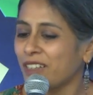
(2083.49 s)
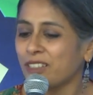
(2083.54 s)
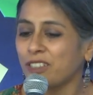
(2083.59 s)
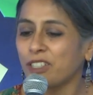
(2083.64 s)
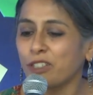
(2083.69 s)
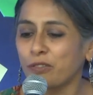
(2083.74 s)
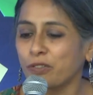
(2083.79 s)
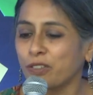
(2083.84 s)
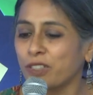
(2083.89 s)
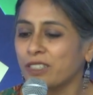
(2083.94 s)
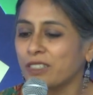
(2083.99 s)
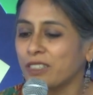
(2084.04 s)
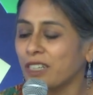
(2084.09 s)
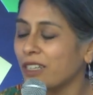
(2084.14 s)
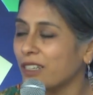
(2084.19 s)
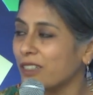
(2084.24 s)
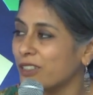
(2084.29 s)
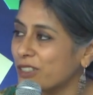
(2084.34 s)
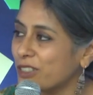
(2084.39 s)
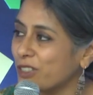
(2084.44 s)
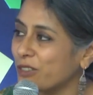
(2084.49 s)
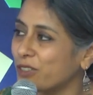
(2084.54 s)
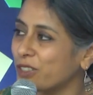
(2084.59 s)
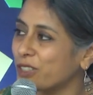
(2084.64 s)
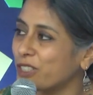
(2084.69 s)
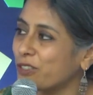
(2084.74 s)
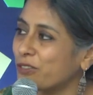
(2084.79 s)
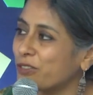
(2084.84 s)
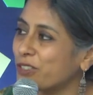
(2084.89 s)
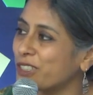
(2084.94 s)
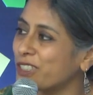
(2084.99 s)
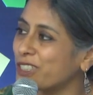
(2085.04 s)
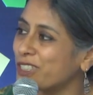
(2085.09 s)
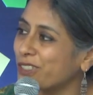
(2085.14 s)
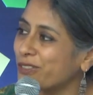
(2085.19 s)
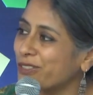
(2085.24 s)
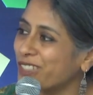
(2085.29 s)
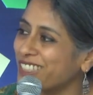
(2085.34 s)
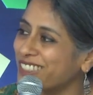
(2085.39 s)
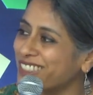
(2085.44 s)
different colors of the different
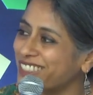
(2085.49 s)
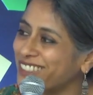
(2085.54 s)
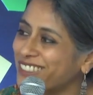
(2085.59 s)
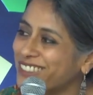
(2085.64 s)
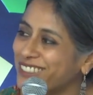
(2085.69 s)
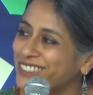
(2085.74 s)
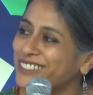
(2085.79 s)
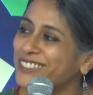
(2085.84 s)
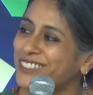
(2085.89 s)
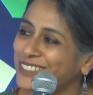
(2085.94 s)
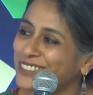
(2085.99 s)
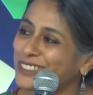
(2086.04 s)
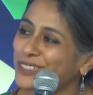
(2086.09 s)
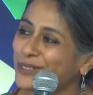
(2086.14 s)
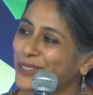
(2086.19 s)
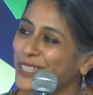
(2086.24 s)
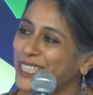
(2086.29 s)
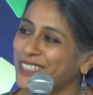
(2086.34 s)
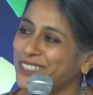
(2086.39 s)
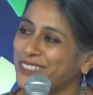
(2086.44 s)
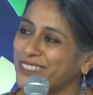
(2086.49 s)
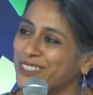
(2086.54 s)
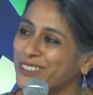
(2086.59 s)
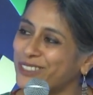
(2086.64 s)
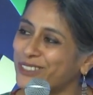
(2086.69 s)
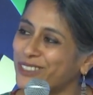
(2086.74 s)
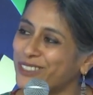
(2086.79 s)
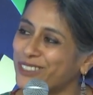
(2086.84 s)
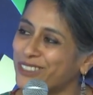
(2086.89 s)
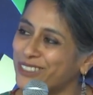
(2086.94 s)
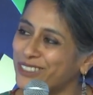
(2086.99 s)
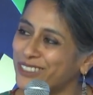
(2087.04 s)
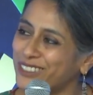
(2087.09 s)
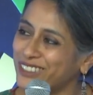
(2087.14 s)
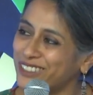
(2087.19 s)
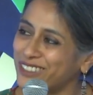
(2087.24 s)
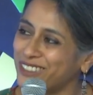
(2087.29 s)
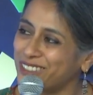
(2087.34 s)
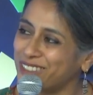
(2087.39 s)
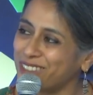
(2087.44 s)
civilizations it's quite astonishing
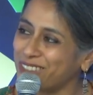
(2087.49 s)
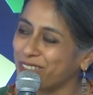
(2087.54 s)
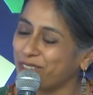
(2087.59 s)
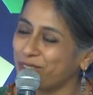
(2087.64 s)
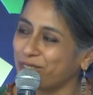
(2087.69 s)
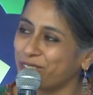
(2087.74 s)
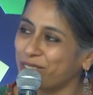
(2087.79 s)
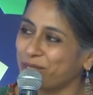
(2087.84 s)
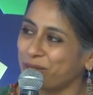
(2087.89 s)
this cover